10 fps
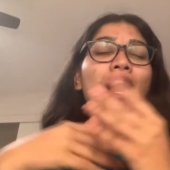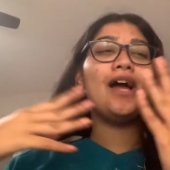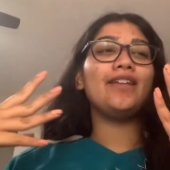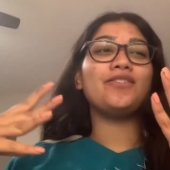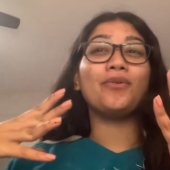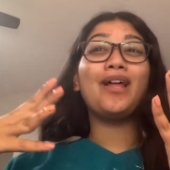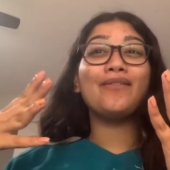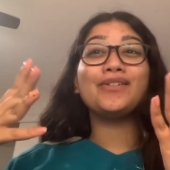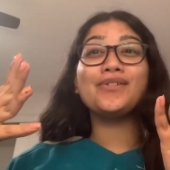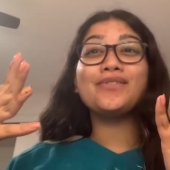I don't have
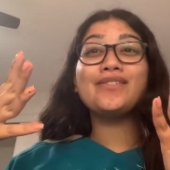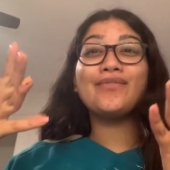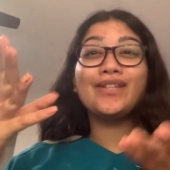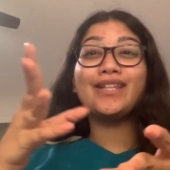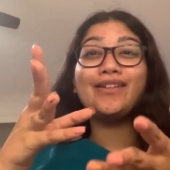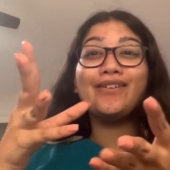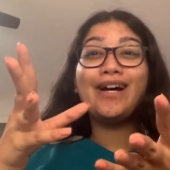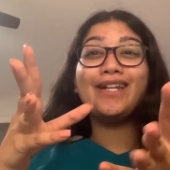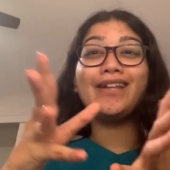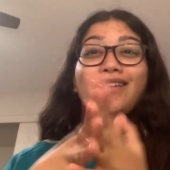those for the little
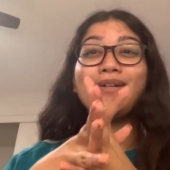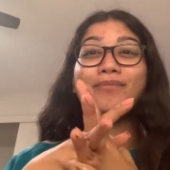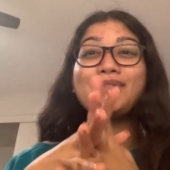cutting clip.